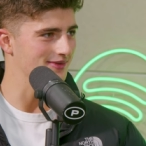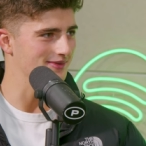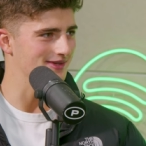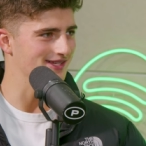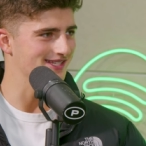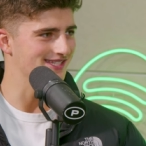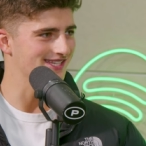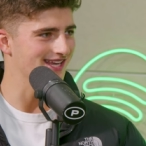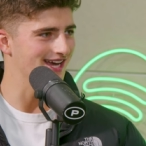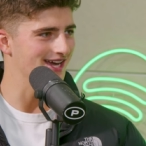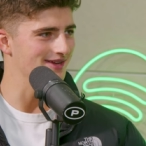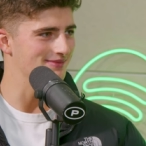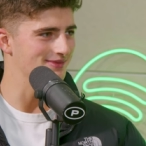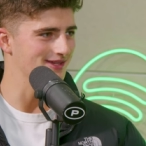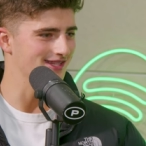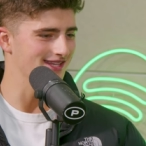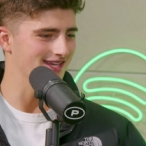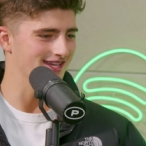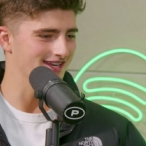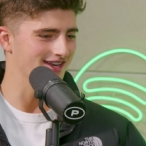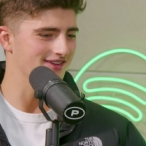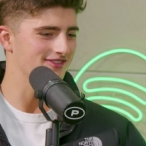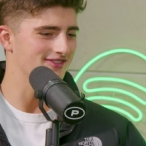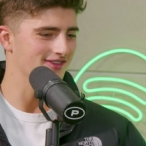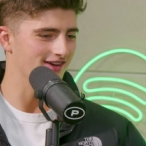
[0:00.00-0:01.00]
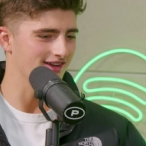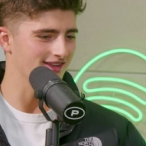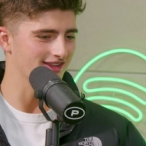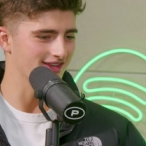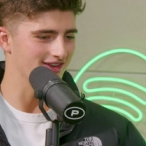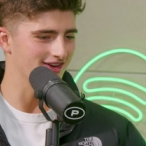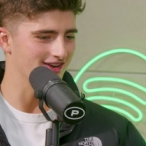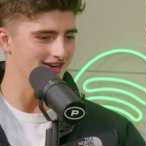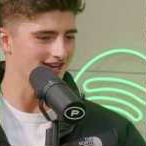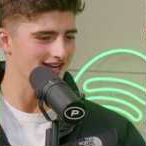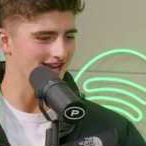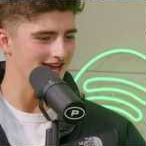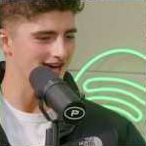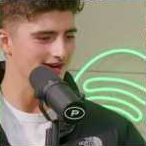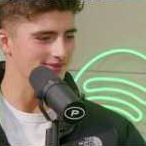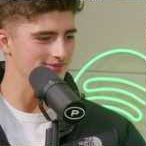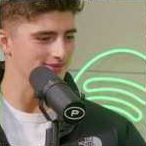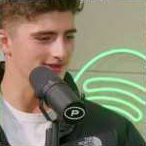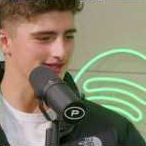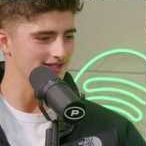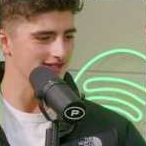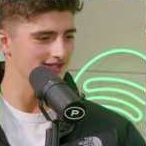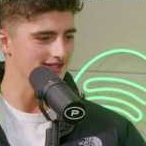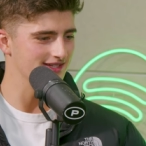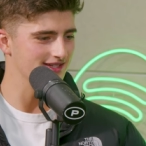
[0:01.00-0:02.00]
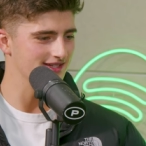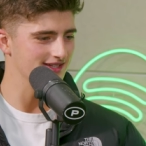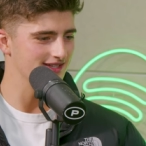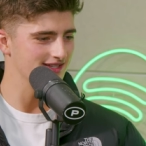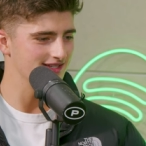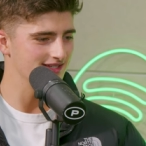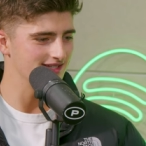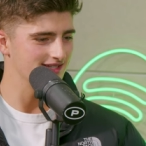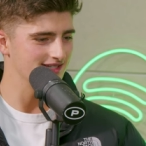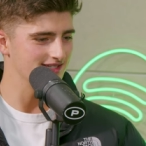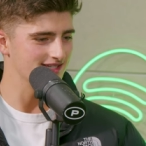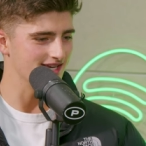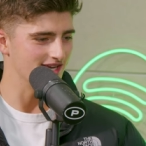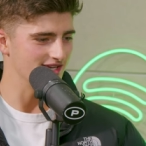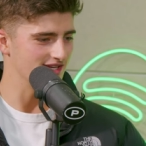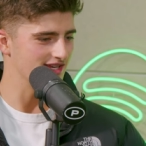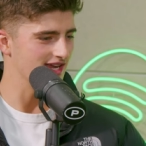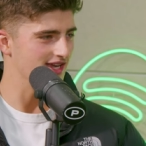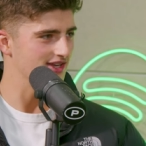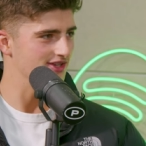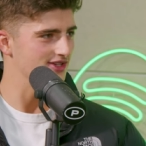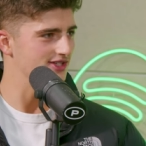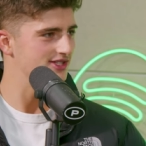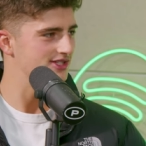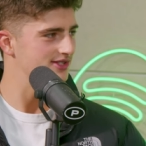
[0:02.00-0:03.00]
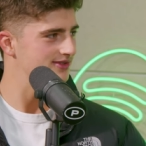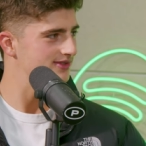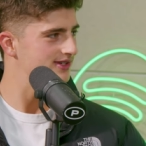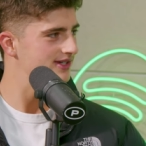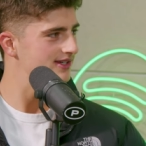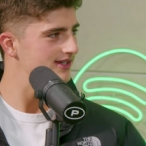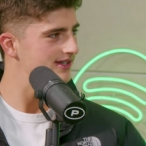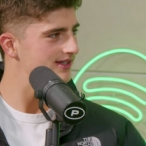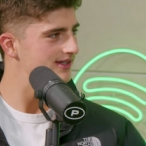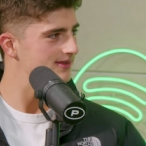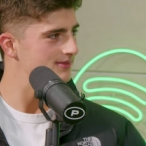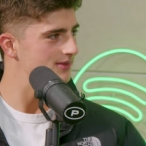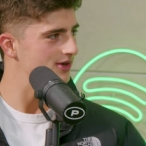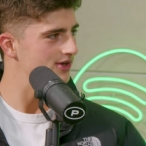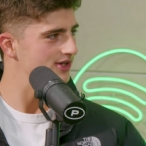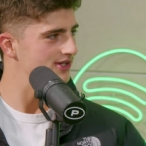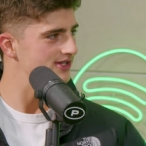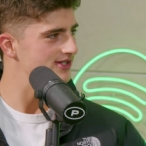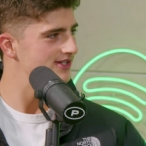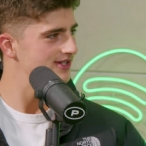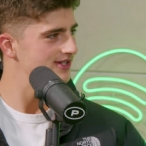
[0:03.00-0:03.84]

I'm gonna say, but then I finally got it out. But yeah, you get used to it. Yeah, the more you